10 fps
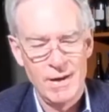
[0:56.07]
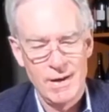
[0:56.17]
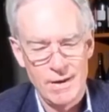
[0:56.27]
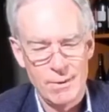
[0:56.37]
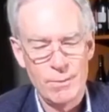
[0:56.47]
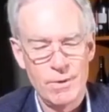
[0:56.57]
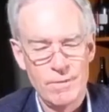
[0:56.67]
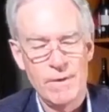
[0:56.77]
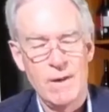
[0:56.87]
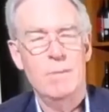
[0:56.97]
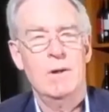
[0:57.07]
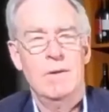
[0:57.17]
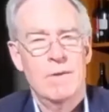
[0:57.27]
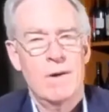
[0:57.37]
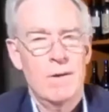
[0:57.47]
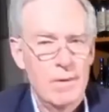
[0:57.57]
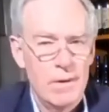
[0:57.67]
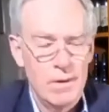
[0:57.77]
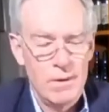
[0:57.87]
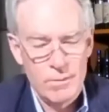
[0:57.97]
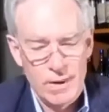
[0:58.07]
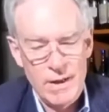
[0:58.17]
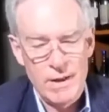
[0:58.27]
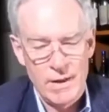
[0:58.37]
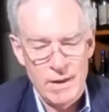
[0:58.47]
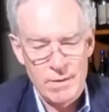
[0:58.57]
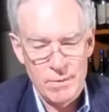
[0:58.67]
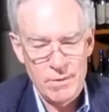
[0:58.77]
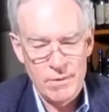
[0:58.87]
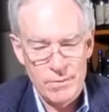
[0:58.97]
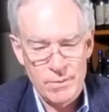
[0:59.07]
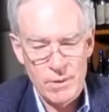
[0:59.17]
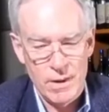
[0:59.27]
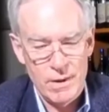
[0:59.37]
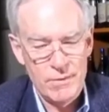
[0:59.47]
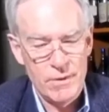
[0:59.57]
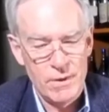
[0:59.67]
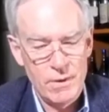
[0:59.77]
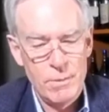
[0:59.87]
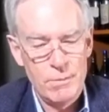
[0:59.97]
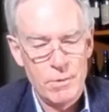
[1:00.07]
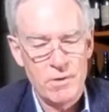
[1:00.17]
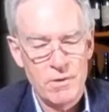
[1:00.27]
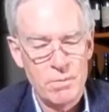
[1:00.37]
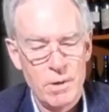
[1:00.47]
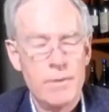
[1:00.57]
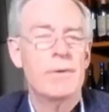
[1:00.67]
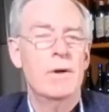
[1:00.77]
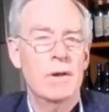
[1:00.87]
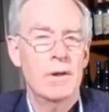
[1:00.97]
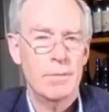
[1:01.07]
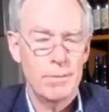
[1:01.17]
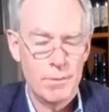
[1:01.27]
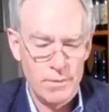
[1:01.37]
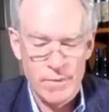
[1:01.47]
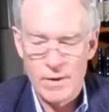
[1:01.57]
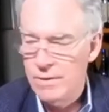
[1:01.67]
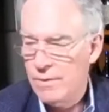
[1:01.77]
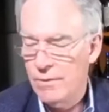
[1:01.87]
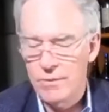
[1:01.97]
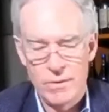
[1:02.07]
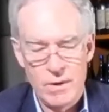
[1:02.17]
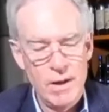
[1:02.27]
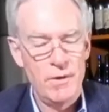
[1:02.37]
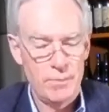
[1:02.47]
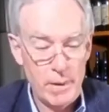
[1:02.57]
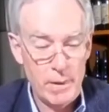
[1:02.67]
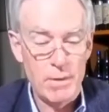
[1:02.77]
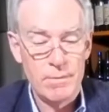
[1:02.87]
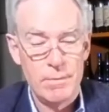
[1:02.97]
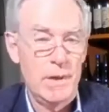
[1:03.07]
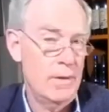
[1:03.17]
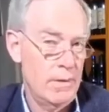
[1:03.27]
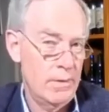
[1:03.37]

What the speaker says: the Lloyd family of Coriole were getting at with this wine. It's a little bit more exploratory, a little bit more adventurous. It's barrel fermented